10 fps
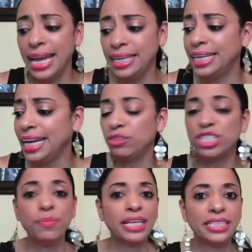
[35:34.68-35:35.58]
and again,
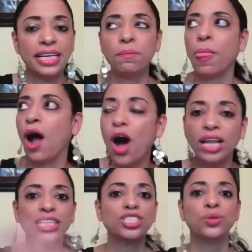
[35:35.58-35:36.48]
respecting
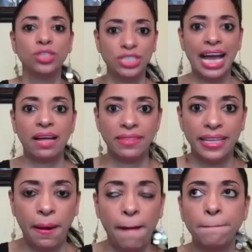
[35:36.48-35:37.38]
all unschoolers out
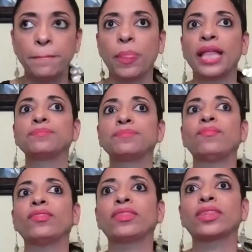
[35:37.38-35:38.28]
there,
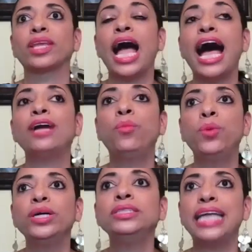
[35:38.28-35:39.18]
I
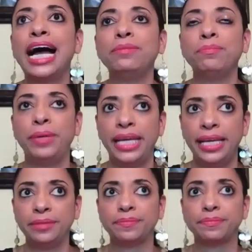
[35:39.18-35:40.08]
will not
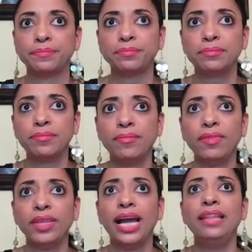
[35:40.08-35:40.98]
be
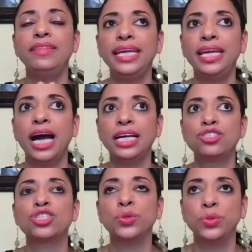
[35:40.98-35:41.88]
the
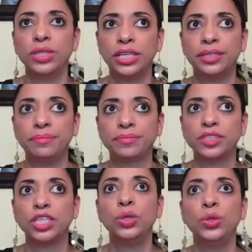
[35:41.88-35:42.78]
unschooler
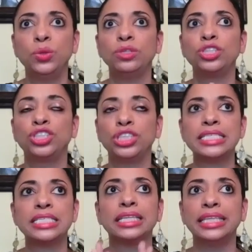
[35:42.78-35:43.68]
who
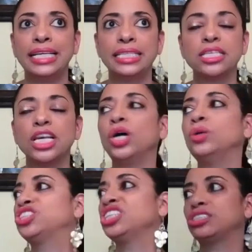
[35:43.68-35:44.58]
just lets,
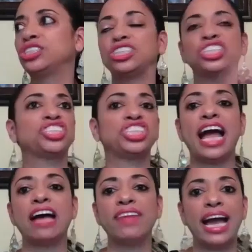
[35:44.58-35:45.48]

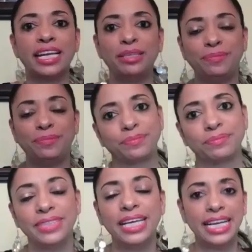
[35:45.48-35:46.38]
just have at it.
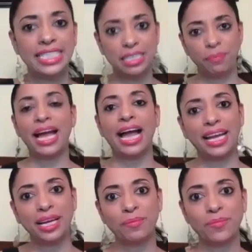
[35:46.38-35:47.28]
And I sit
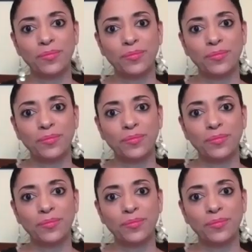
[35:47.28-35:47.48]
back.